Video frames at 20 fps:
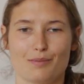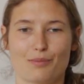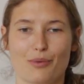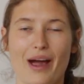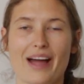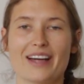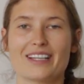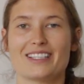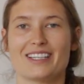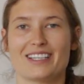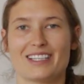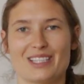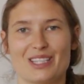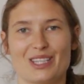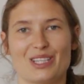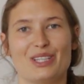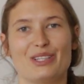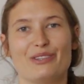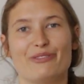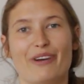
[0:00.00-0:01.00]
practice
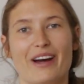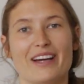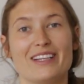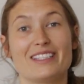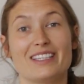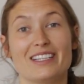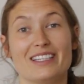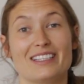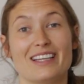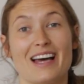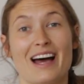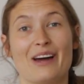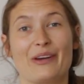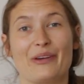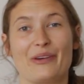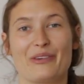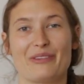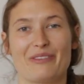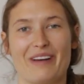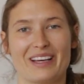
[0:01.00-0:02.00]
the writing down
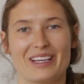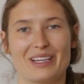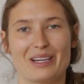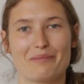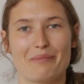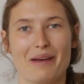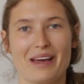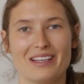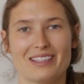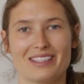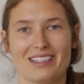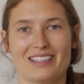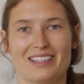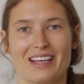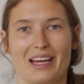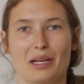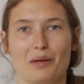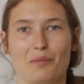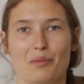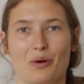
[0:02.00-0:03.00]
on a regular basis
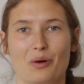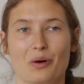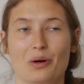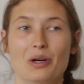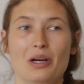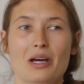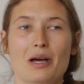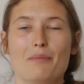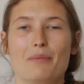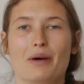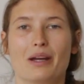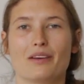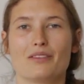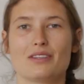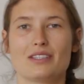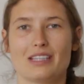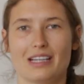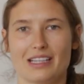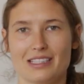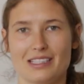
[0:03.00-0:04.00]
anymore, but I've
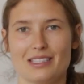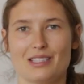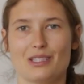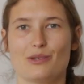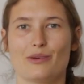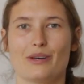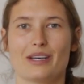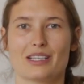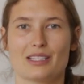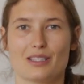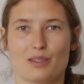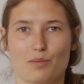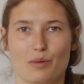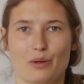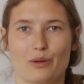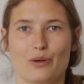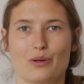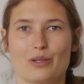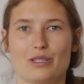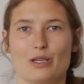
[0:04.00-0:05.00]
started to
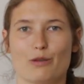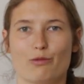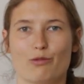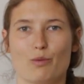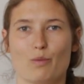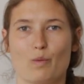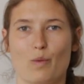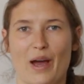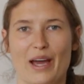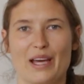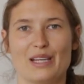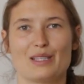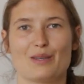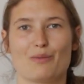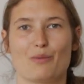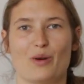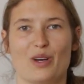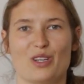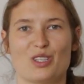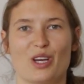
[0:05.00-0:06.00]
explore different ways
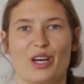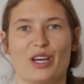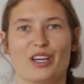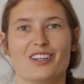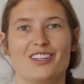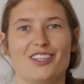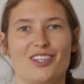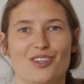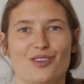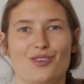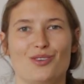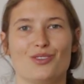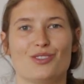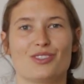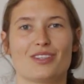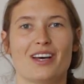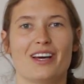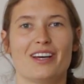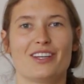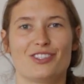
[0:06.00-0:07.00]
in which I can
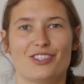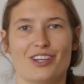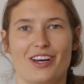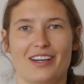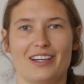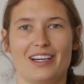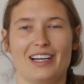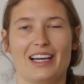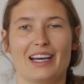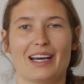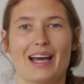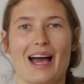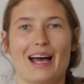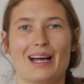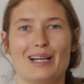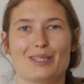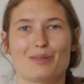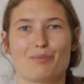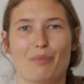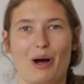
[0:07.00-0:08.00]
use journaling
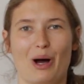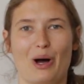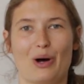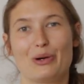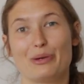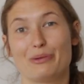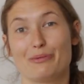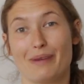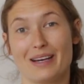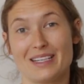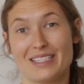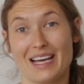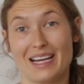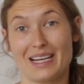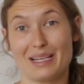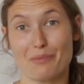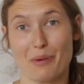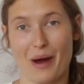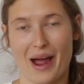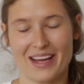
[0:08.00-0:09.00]
as part of my
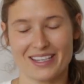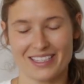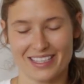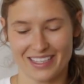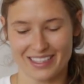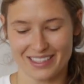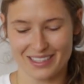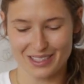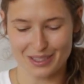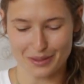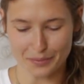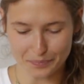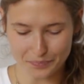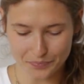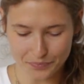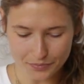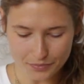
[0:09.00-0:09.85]
daily practice.